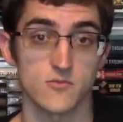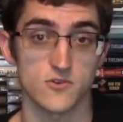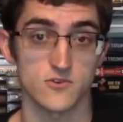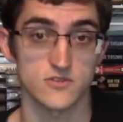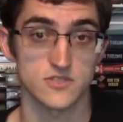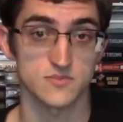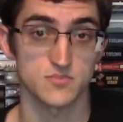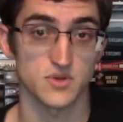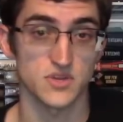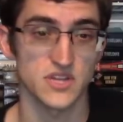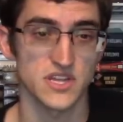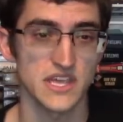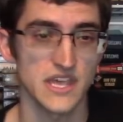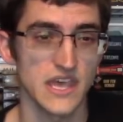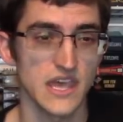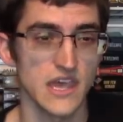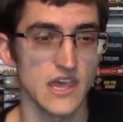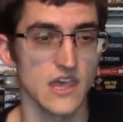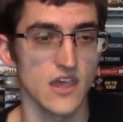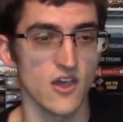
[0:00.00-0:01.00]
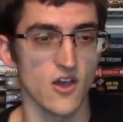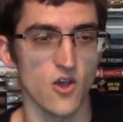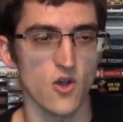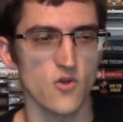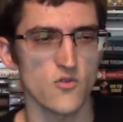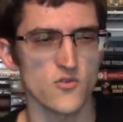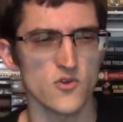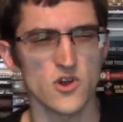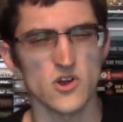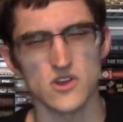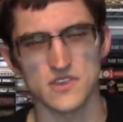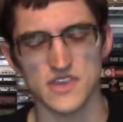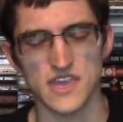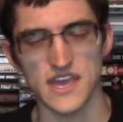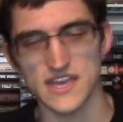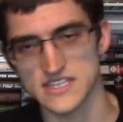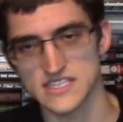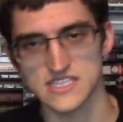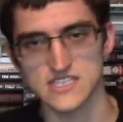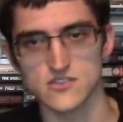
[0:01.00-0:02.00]
worse, but overall, yeah,
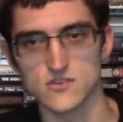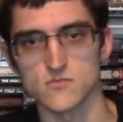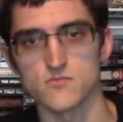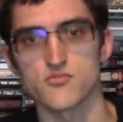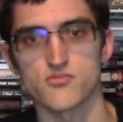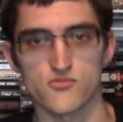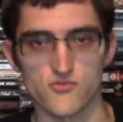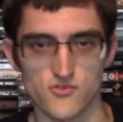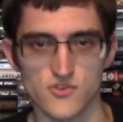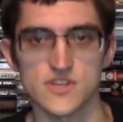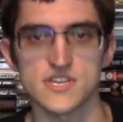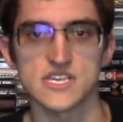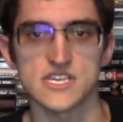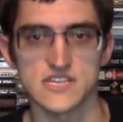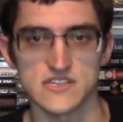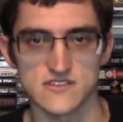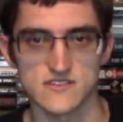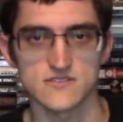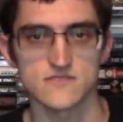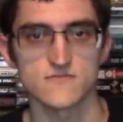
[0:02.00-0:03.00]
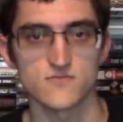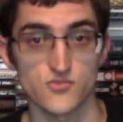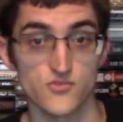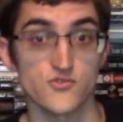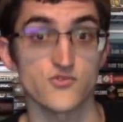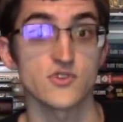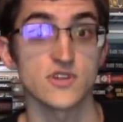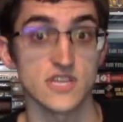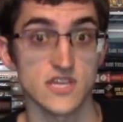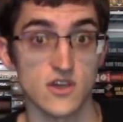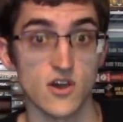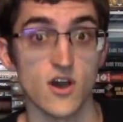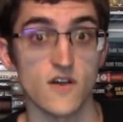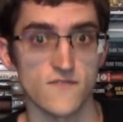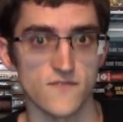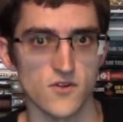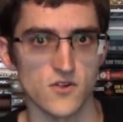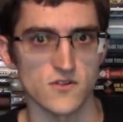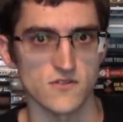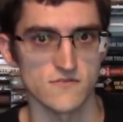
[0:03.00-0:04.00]
it's still pretty
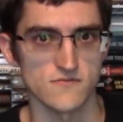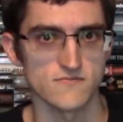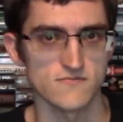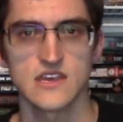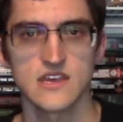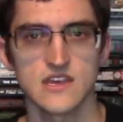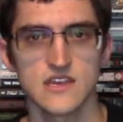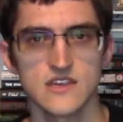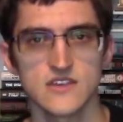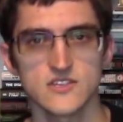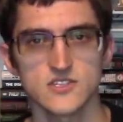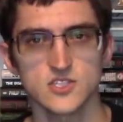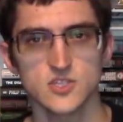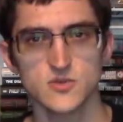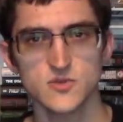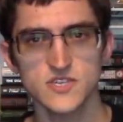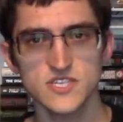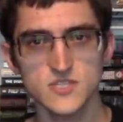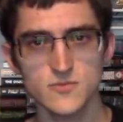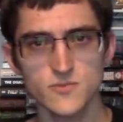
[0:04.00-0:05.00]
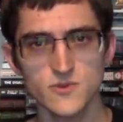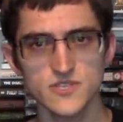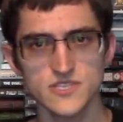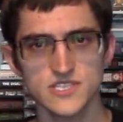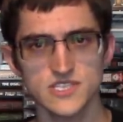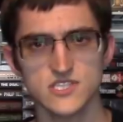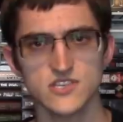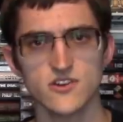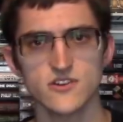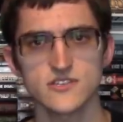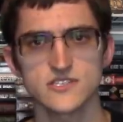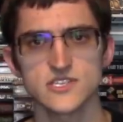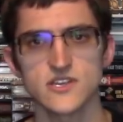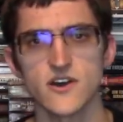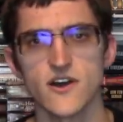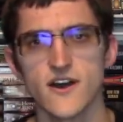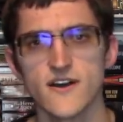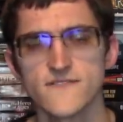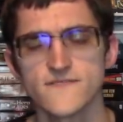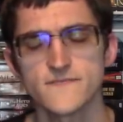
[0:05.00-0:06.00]
awful. So this one starts
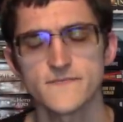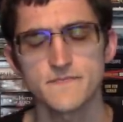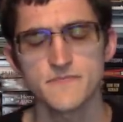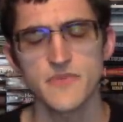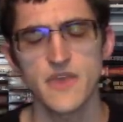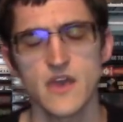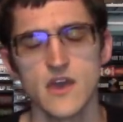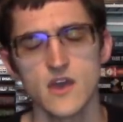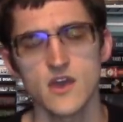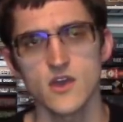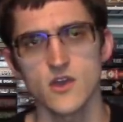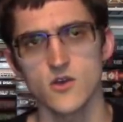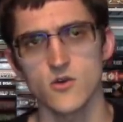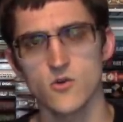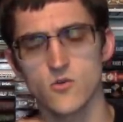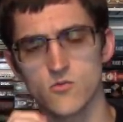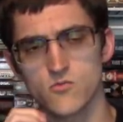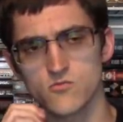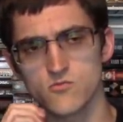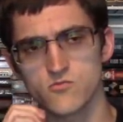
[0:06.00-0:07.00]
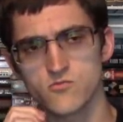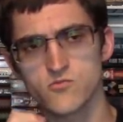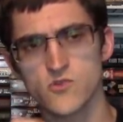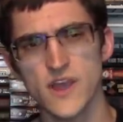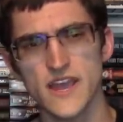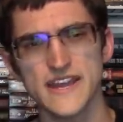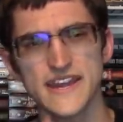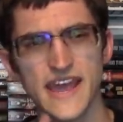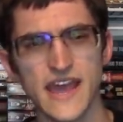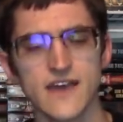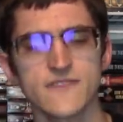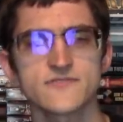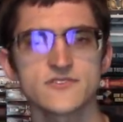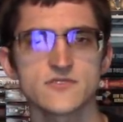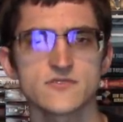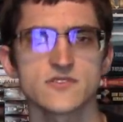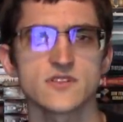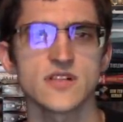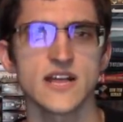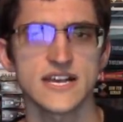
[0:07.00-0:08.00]
off right
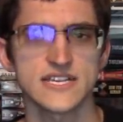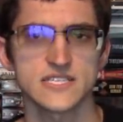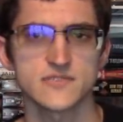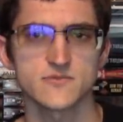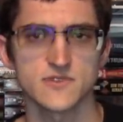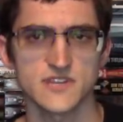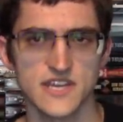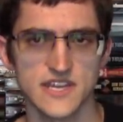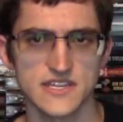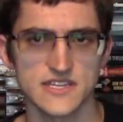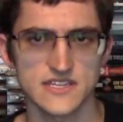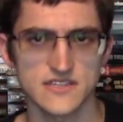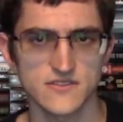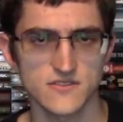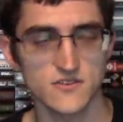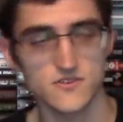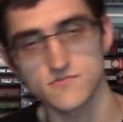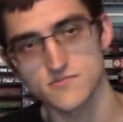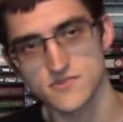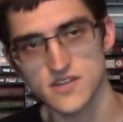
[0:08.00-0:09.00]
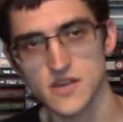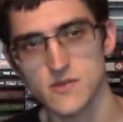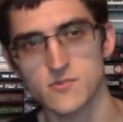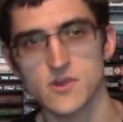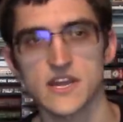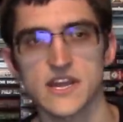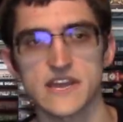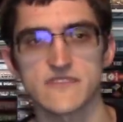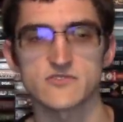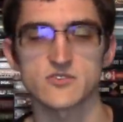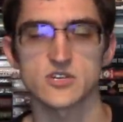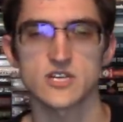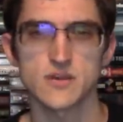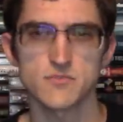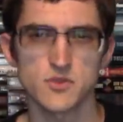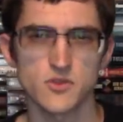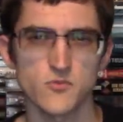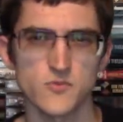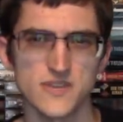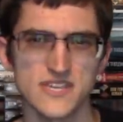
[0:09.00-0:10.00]
after the last one ended, or not right after, a
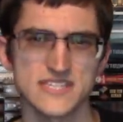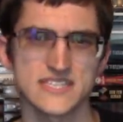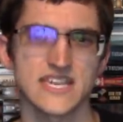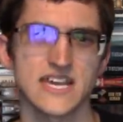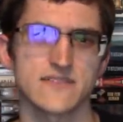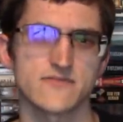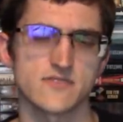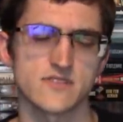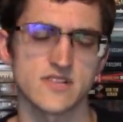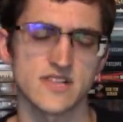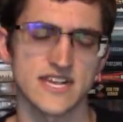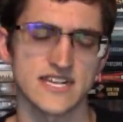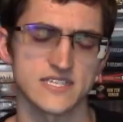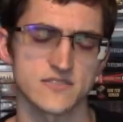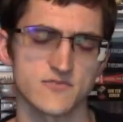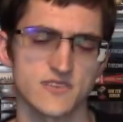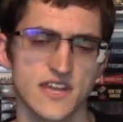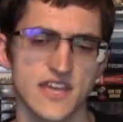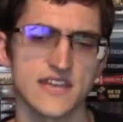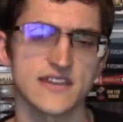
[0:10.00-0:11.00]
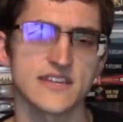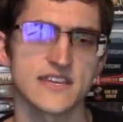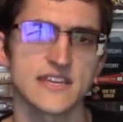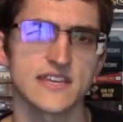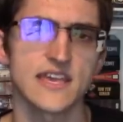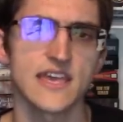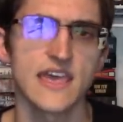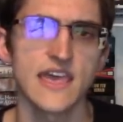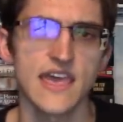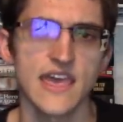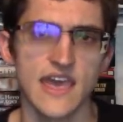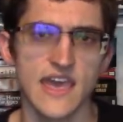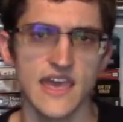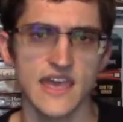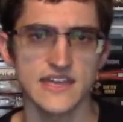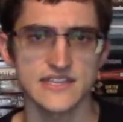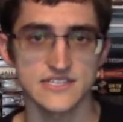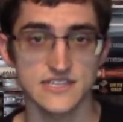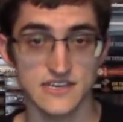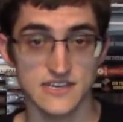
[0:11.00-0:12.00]
couple of weeks after the last one ended,
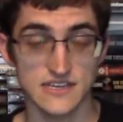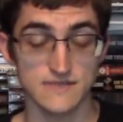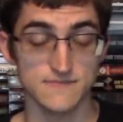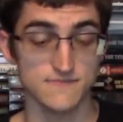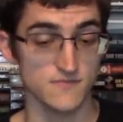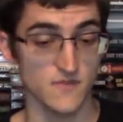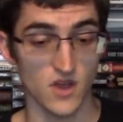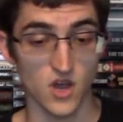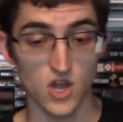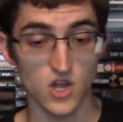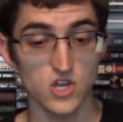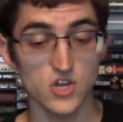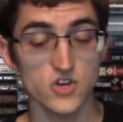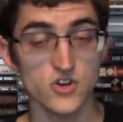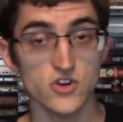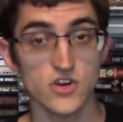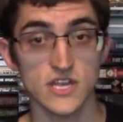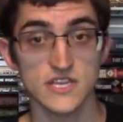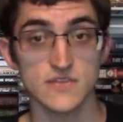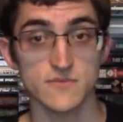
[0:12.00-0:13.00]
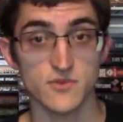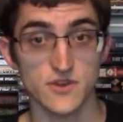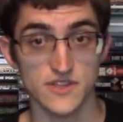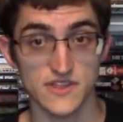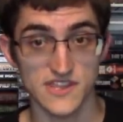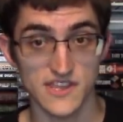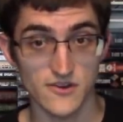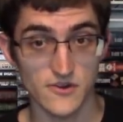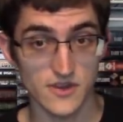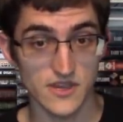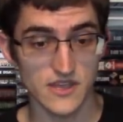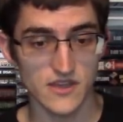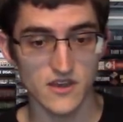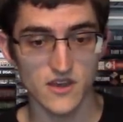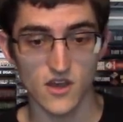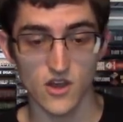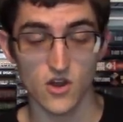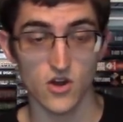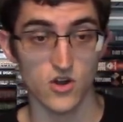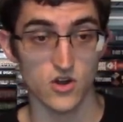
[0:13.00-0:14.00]
and Hunger and the
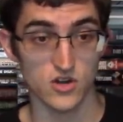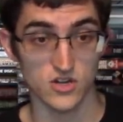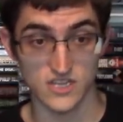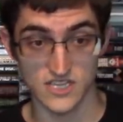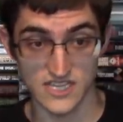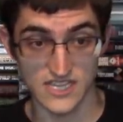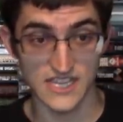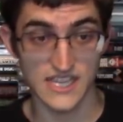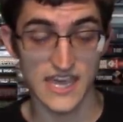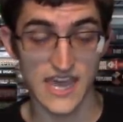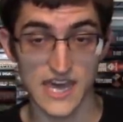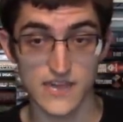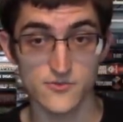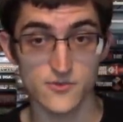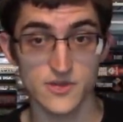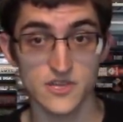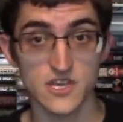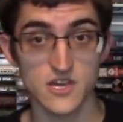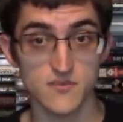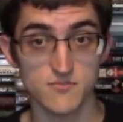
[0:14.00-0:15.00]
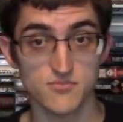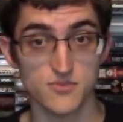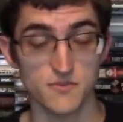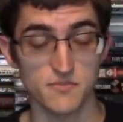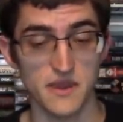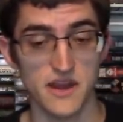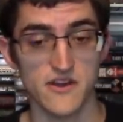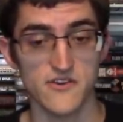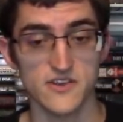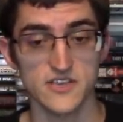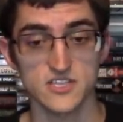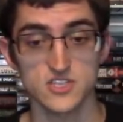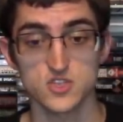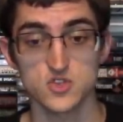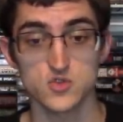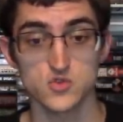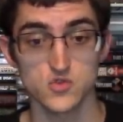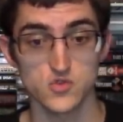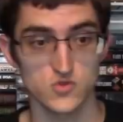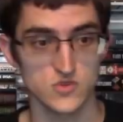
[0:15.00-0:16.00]
Praetheria are gathering up, preparing
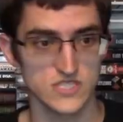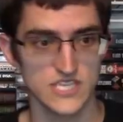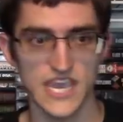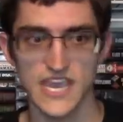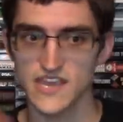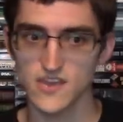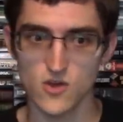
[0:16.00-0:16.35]
to take